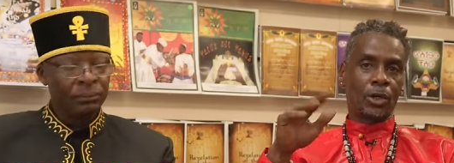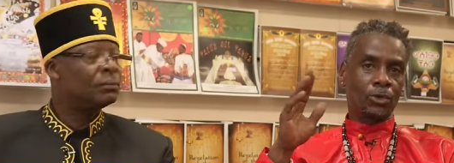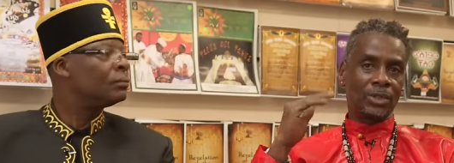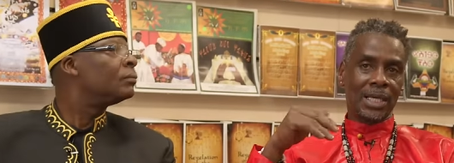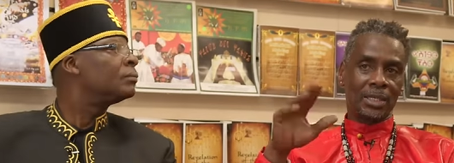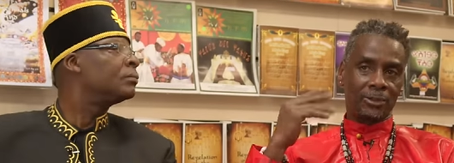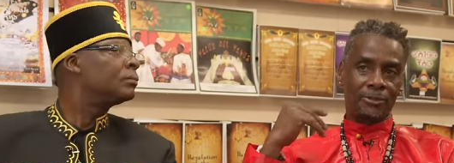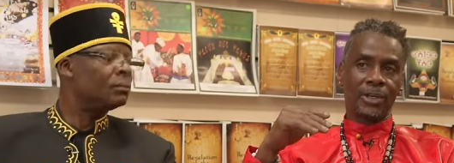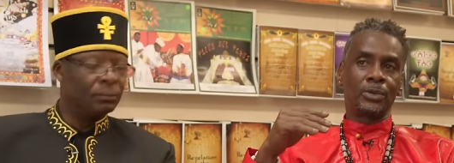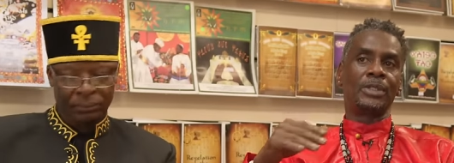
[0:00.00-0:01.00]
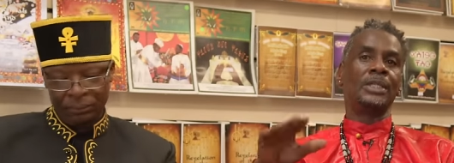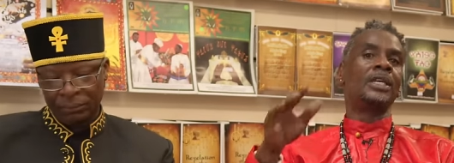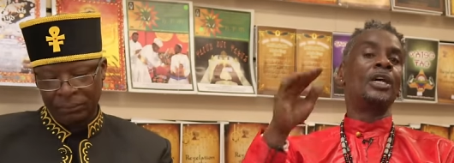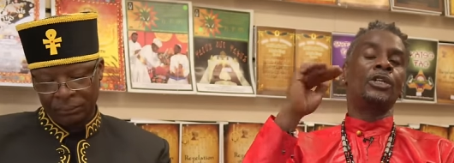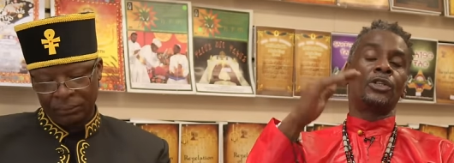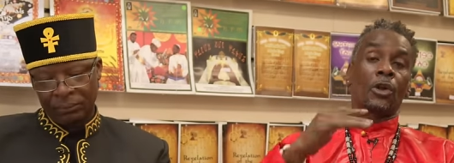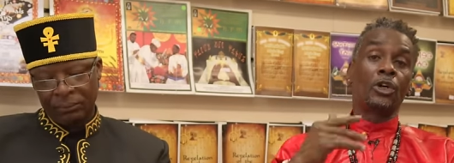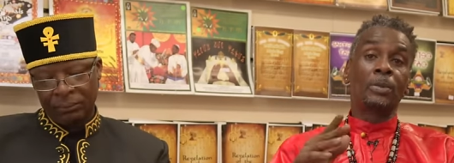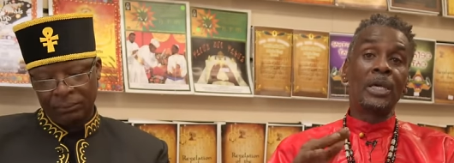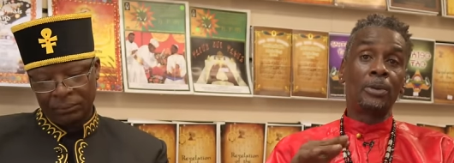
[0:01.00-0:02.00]
Speaker 1: tone, sounds, and frequency. So those
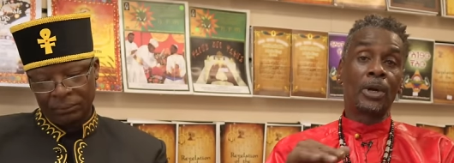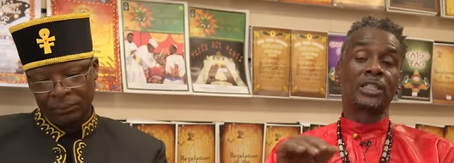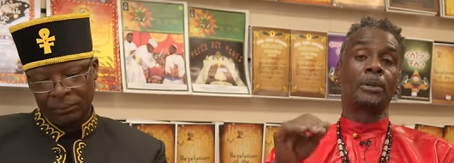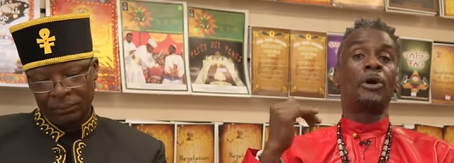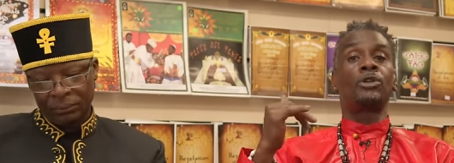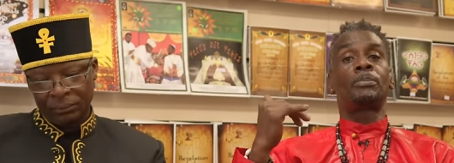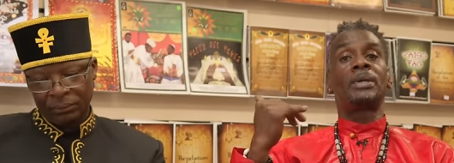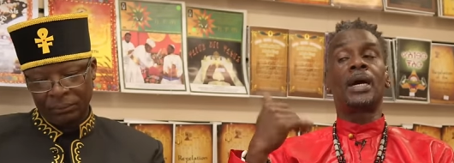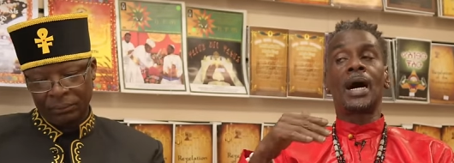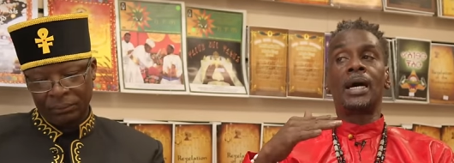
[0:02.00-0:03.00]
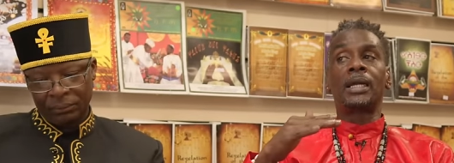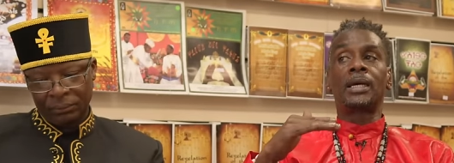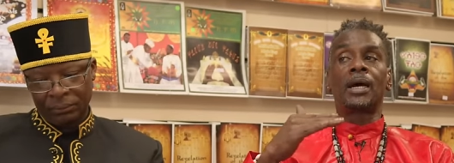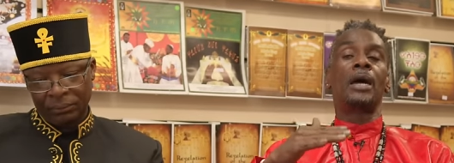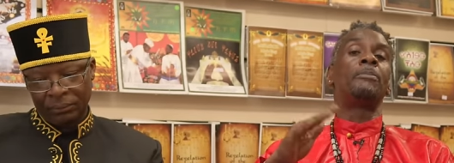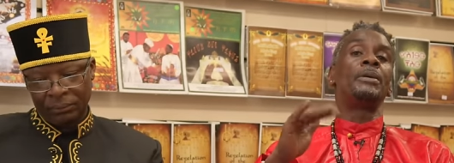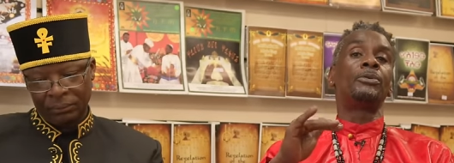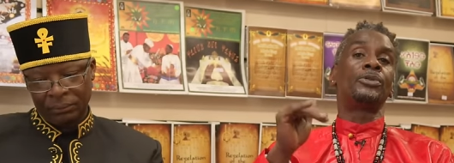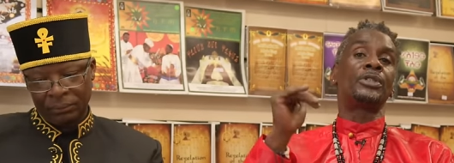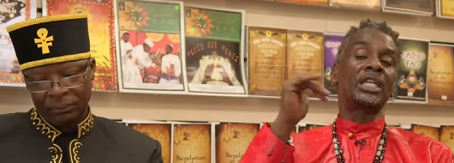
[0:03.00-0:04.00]
people are supposed to be guide guide people
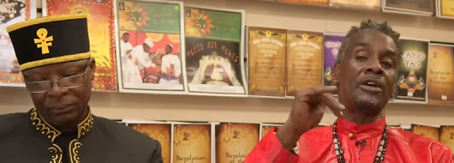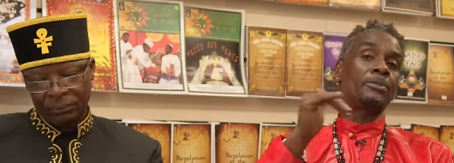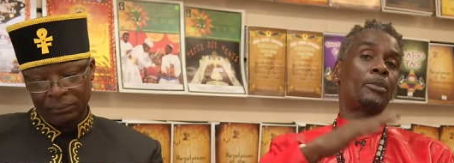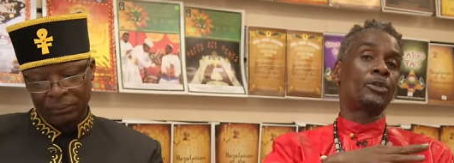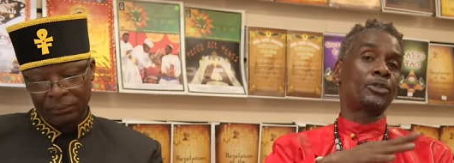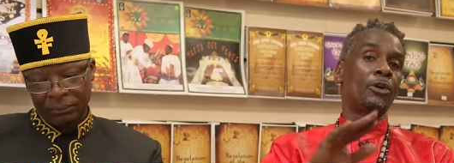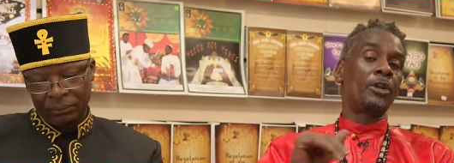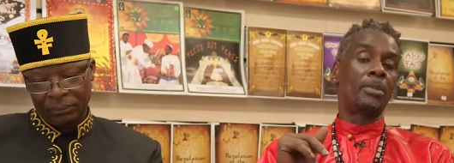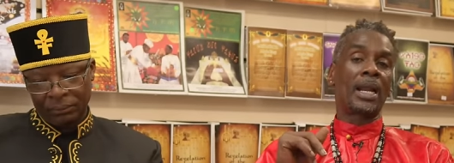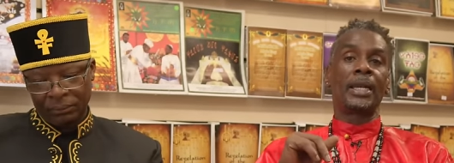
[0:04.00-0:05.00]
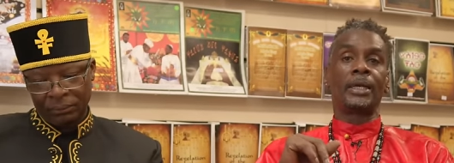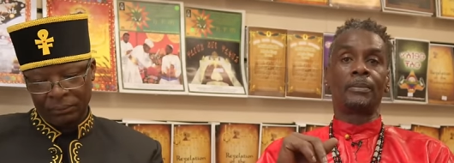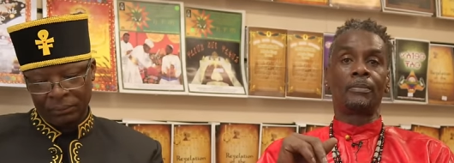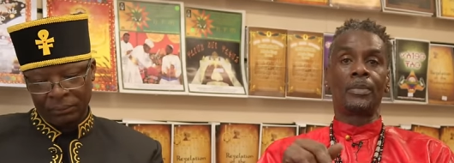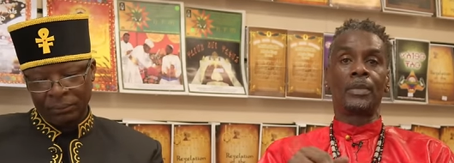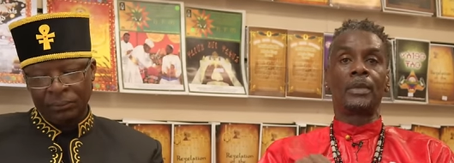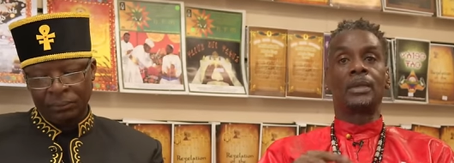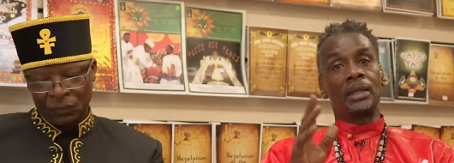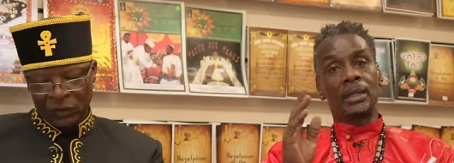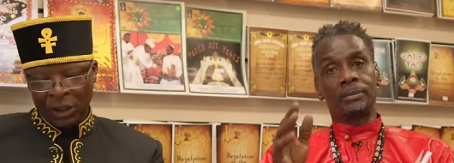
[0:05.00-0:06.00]
to safe spots on the planet.
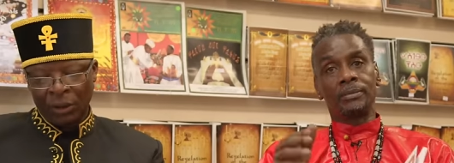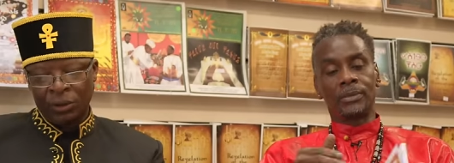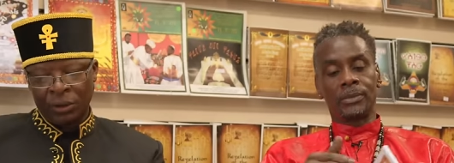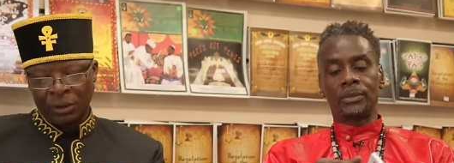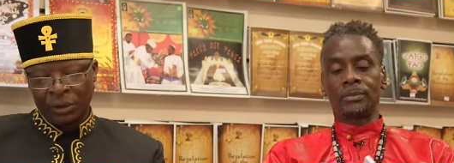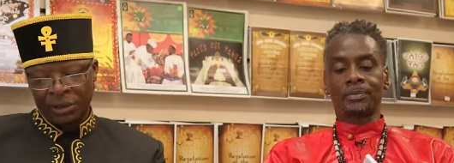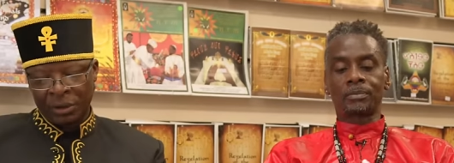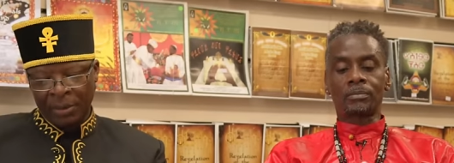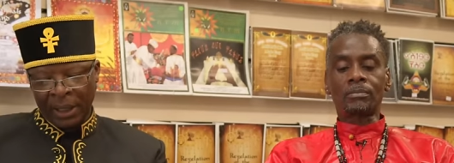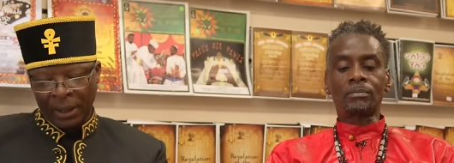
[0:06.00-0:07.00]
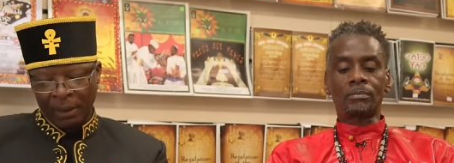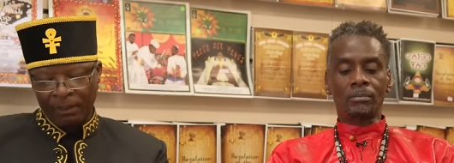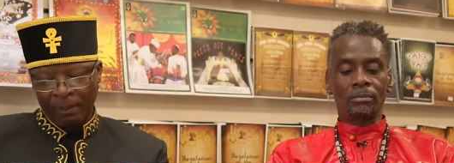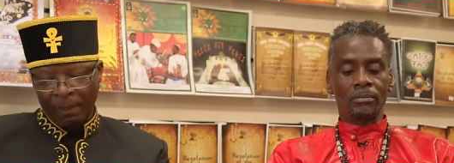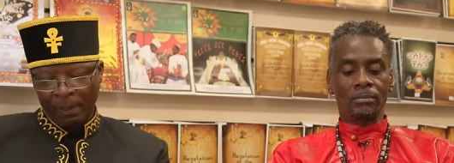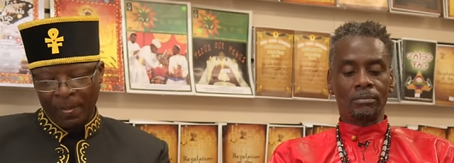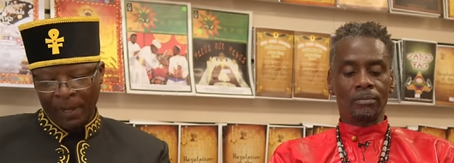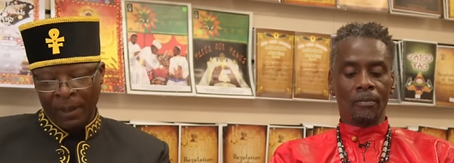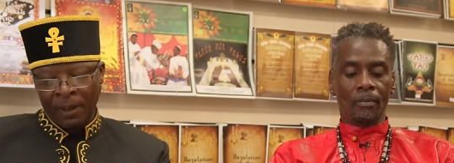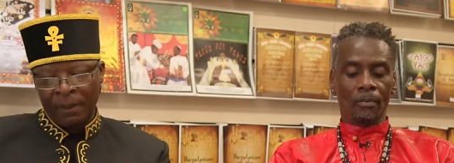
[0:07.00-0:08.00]
Speaker 2: Yeah. So it's about
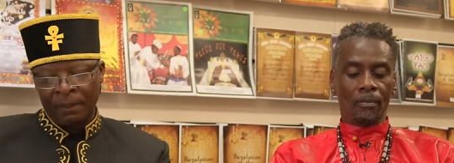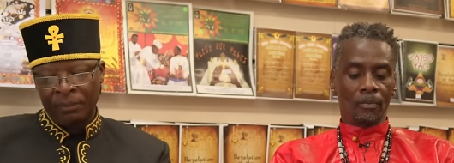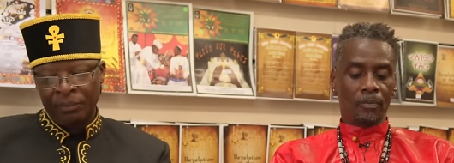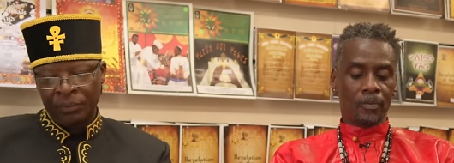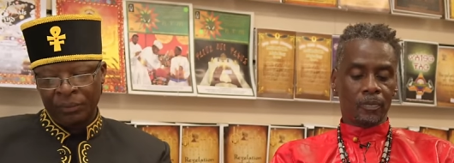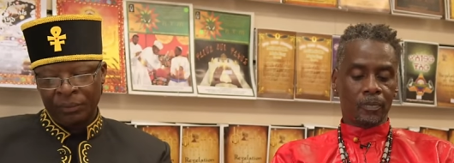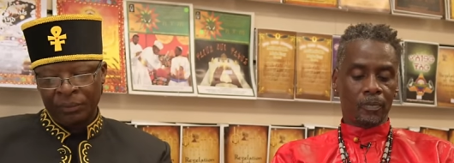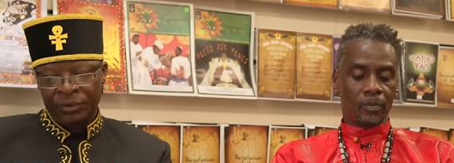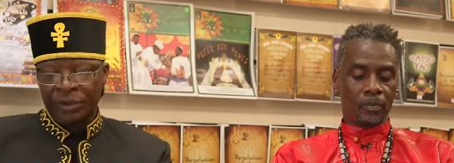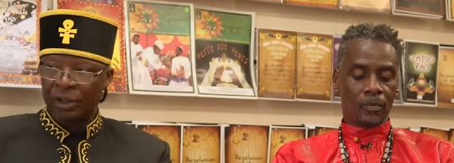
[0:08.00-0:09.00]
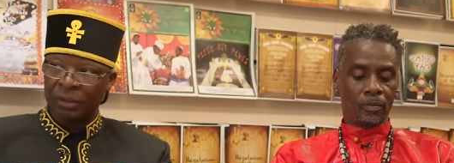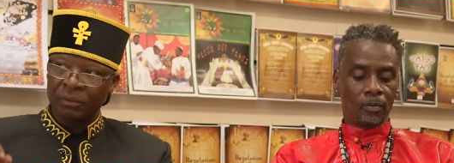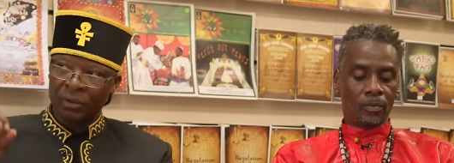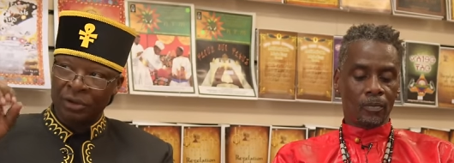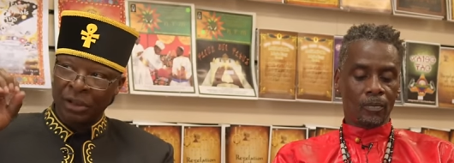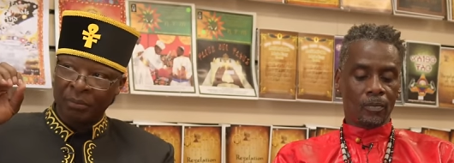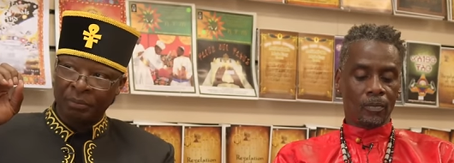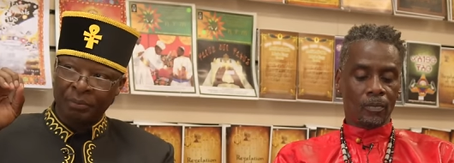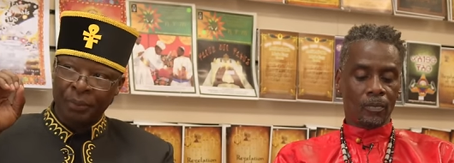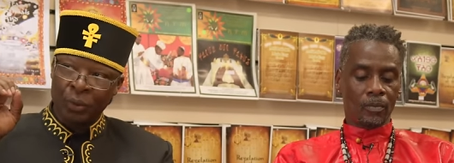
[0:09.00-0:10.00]
um, certain certain
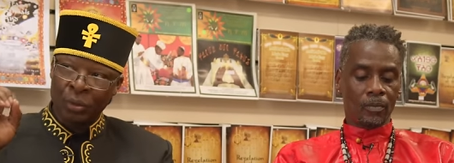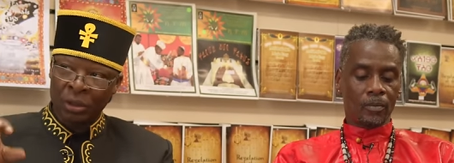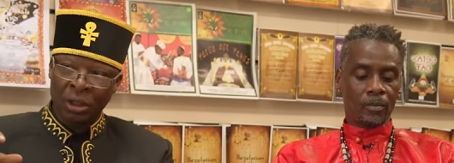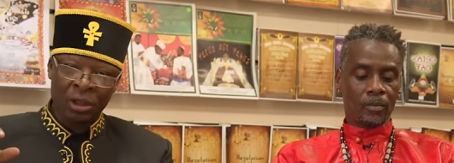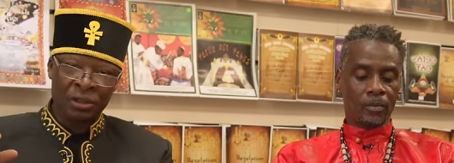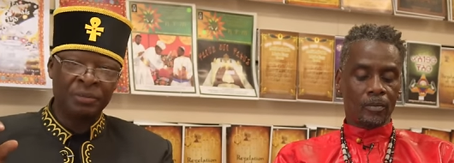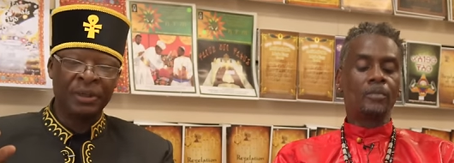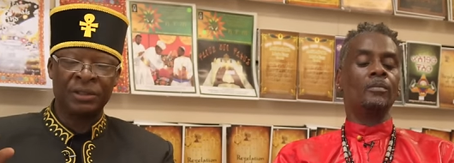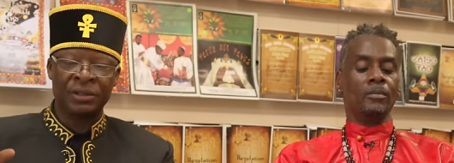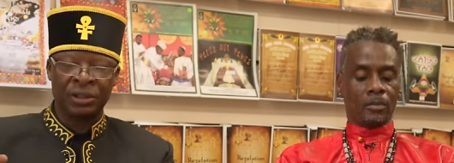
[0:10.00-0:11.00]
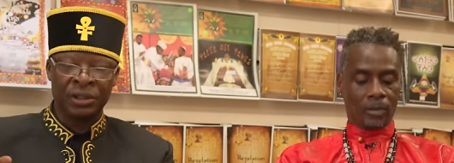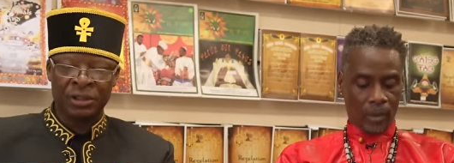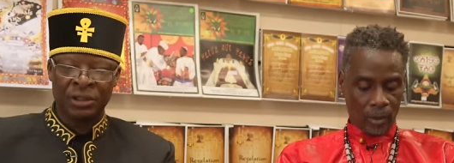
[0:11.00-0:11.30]
broadcast messages